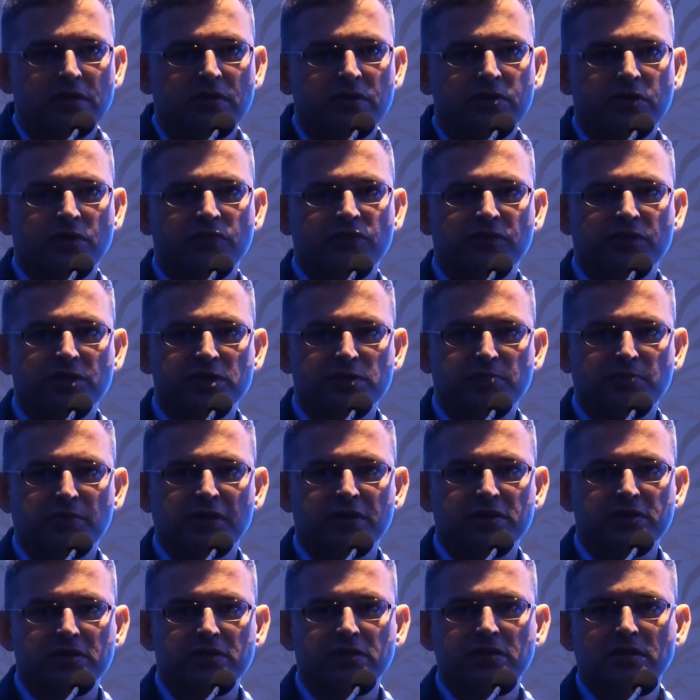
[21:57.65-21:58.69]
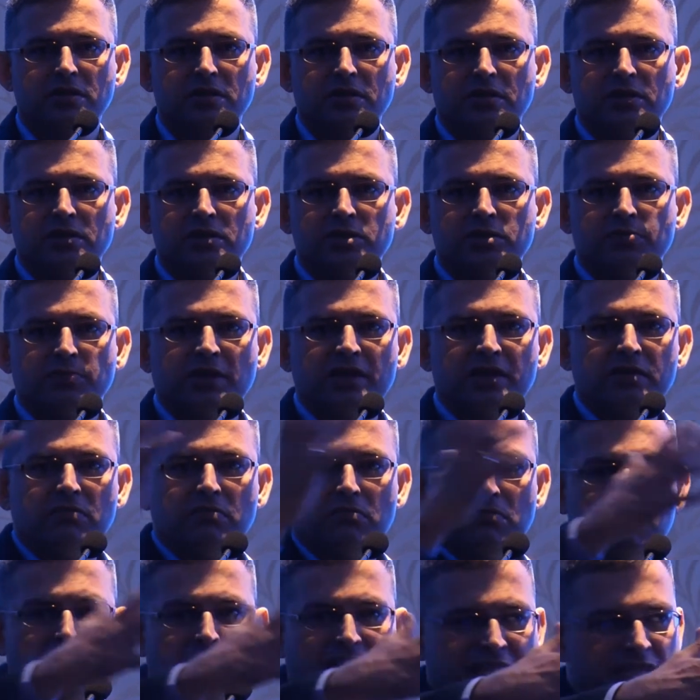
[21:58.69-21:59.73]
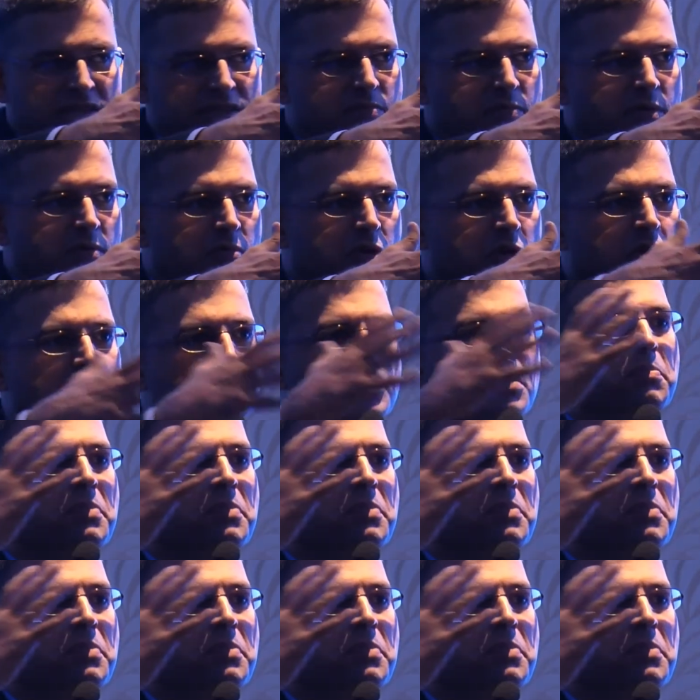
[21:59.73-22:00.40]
Your first patient, spend maximum on your